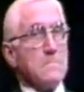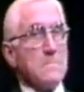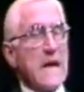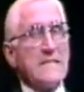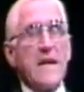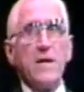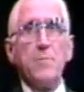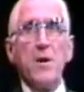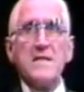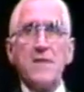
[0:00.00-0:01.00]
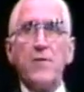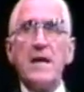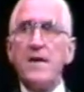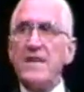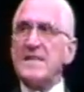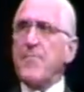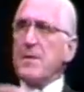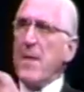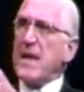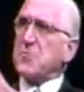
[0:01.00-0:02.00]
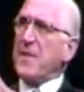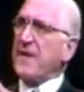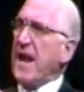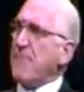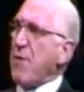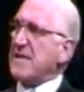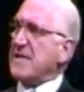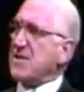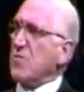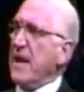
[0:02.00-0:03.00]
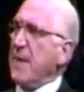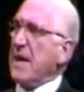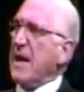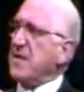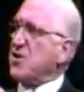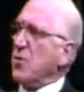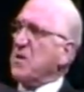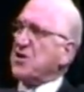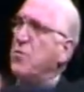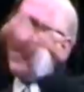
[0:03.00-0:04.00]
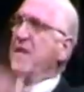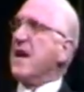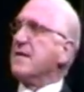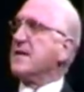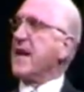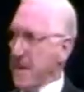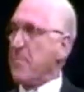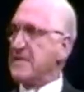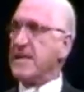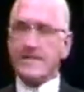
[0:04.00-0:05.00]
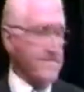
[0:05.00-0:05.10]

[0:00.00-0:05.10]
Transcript: I'll tell you, boys, if we leave this up to management, they'll have prices so damned high that you'll wish you were in the undertaking business.